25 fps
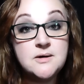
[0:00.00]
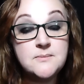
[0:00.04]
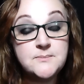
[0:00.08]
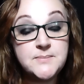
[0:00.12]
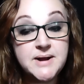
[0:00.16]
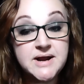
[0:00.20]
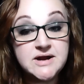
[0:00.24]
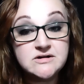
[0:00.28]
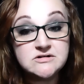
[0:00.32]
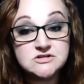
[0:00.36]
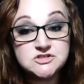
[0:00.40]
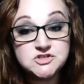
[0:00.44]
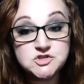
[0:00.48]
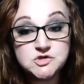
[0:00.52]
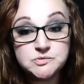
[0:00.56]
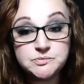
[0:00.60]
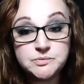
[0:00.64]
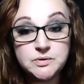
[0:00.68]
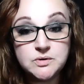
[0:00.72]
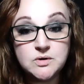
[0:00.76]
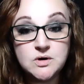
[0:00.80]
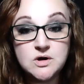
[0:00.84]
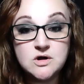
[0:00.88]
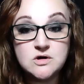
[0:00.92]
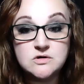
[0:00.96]
parents are
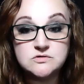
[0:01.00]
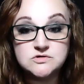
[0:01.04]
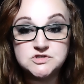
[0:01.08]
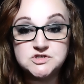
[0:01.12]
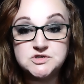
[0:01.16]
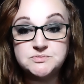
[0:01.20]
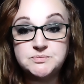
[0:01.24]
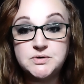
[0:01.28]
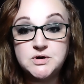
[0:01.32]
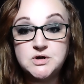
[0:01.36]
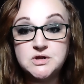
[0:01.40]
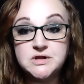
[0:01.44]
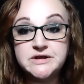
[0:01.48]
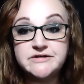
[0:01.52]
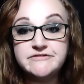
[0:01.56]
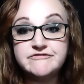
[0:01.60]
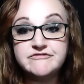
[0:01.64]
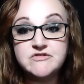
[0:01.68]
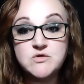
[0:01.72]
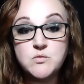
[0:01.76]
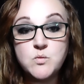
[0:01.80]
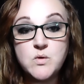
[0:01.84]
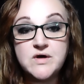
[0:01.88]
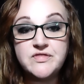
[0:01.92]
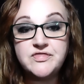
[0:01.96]
prone to pulling
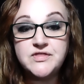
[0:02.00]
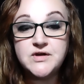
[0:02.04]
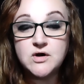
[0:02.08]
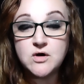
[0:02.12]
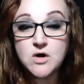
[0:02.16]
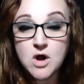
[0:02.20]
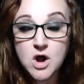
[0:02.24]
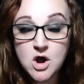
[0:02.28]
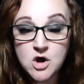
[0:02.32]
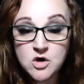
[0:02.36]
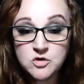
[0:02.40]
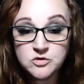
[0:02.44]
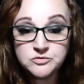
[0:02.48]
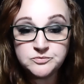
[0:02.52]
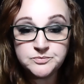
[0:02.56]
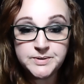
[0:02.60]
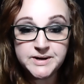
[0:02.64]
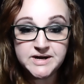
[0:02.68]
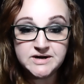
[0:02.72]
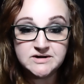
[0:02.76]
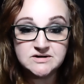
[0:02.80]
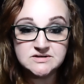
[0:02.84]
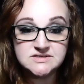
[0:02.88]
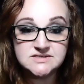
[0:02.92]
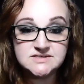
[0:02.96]
from what their own
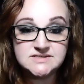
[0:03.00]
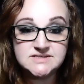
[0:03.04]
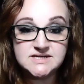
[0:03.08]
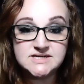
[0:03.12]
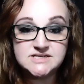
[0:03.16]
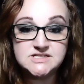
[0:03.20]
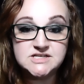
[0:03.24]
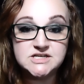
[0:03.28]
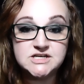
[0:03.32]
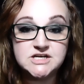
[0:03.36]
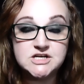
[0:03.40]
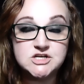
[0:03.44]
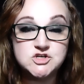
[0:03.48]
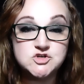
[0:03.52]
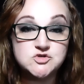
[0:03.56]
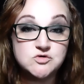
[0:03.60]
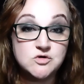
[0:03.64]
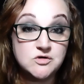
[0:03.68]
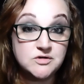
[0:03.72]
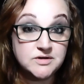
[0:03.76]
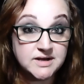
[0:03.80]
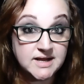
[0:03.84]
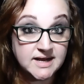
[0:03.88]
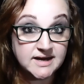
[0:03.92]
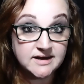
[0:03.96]
parents did to
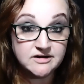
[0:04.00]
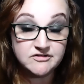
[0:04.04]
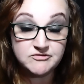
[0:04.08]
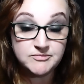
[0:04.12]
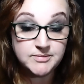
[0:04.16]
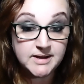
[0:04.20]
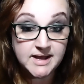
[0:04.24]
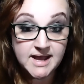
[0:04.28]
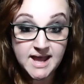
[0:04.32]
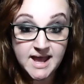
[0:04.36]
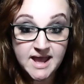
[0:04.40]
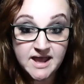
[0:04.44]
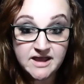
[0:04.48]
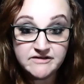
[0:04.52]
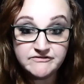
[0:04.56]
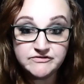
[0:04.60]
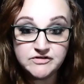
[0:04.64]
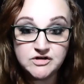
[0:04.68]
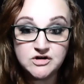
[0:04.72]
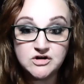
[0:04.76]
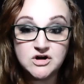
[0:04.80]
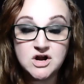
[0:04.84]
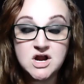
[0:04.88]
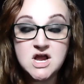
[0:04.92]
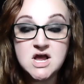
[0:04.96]
control negative
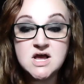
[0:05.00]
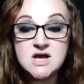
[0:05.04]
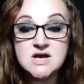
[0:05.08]
behavior,